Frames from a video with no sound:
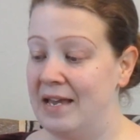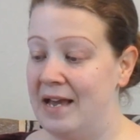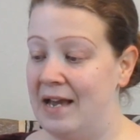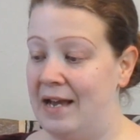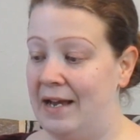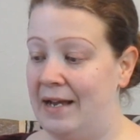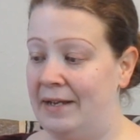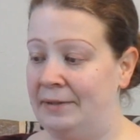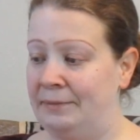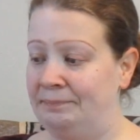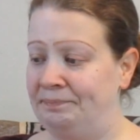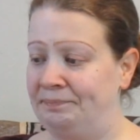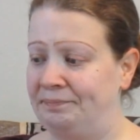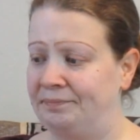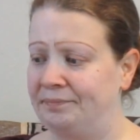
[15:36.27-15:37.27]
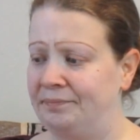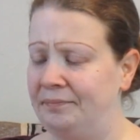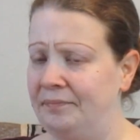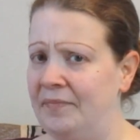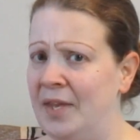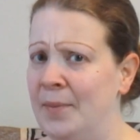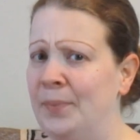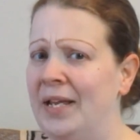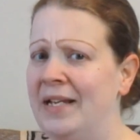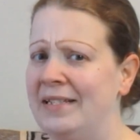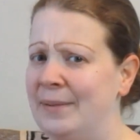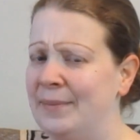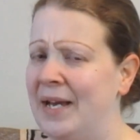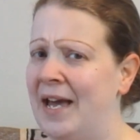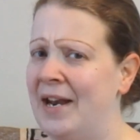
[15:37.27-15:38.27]
Um, plus,
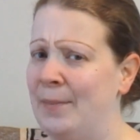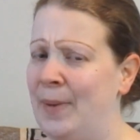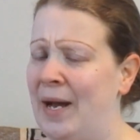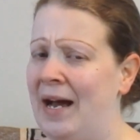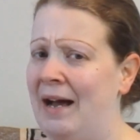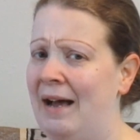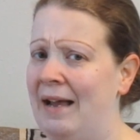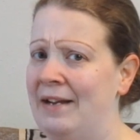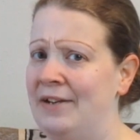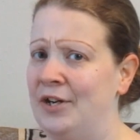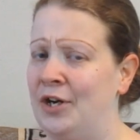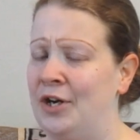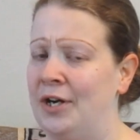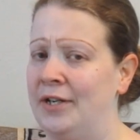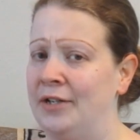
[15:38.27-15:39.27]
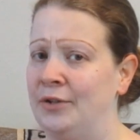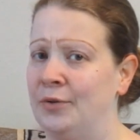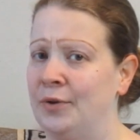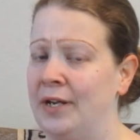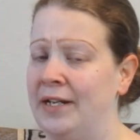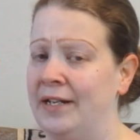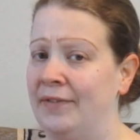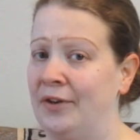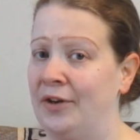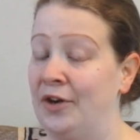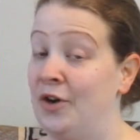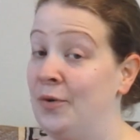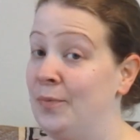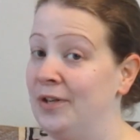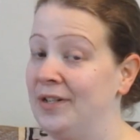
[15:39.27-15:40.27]
I'm kind of behind on grading their
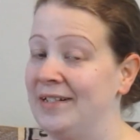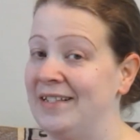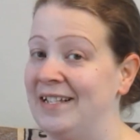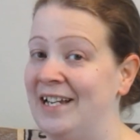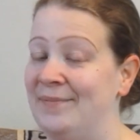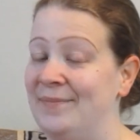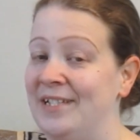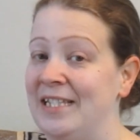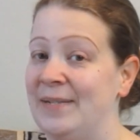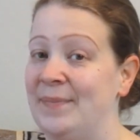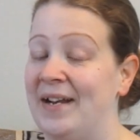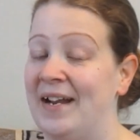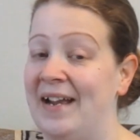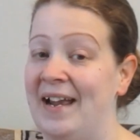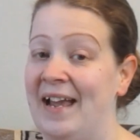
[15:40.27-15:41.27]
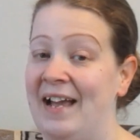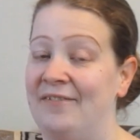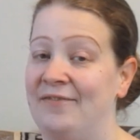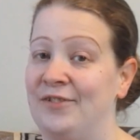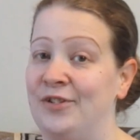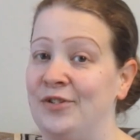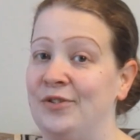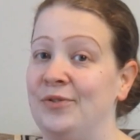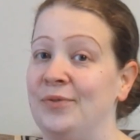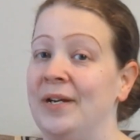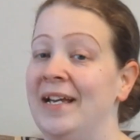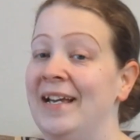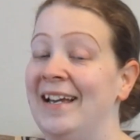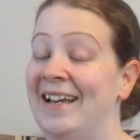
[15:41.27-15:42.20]
homework assignments, but I have to